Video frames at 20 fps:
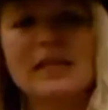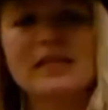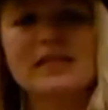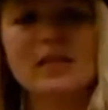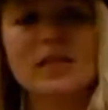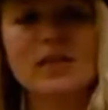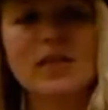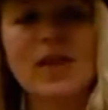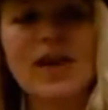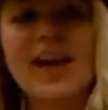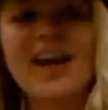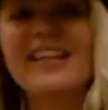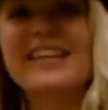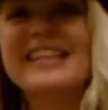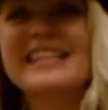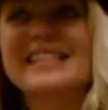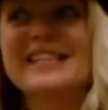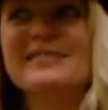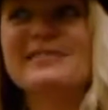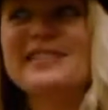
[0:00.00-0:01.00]
are all,
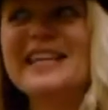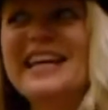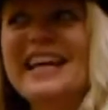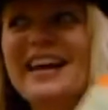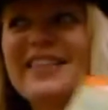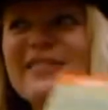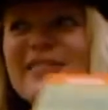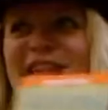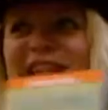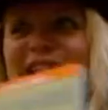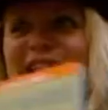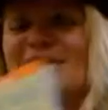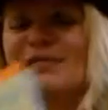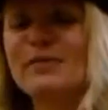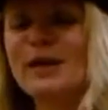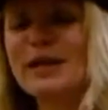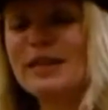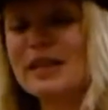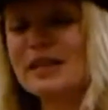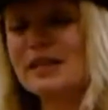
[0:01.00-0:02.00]
it sounds like other kids have
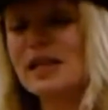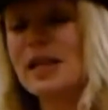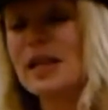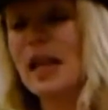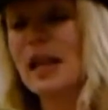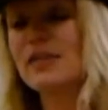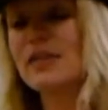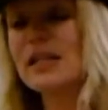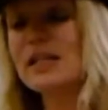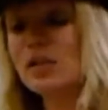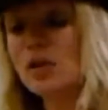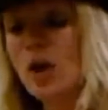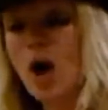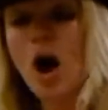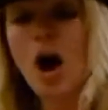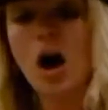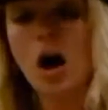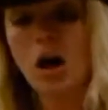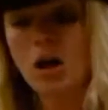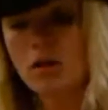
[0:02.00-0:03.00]
read this, and these are
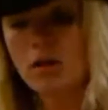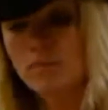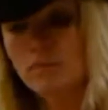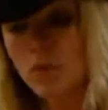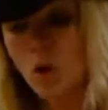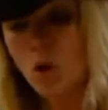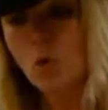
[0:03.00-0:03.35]
all Mo